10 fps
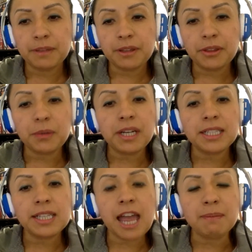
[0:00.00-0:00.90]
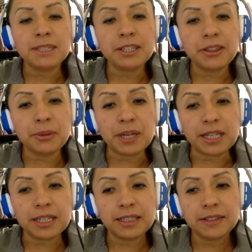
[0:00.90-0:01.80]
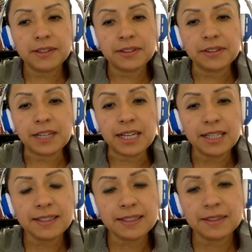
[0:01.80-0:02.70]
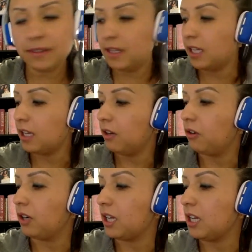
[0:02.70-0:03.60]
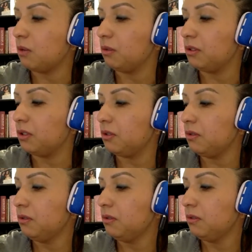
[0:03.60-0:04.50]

3 times 3 is or equals to.